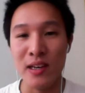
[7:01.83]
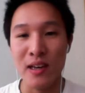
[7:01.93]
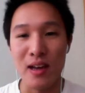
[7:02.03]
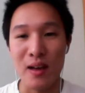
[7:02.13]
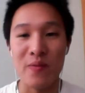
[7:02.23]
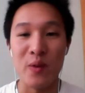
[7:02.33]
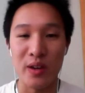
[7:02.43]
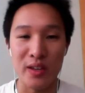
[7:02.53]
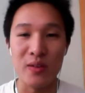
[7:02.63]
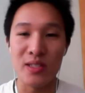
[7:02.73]
uh, for
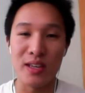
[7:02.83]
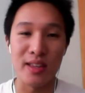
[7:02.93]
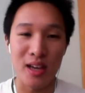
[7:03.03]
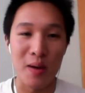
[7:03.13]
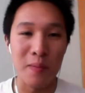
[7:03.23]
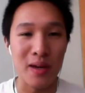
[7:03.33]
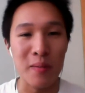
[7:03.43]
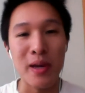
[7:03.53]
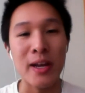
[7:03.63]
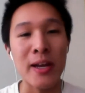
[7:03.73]
use in the company.
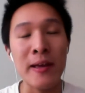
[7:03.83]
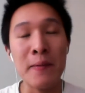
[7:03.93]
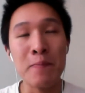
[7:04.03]
But mm.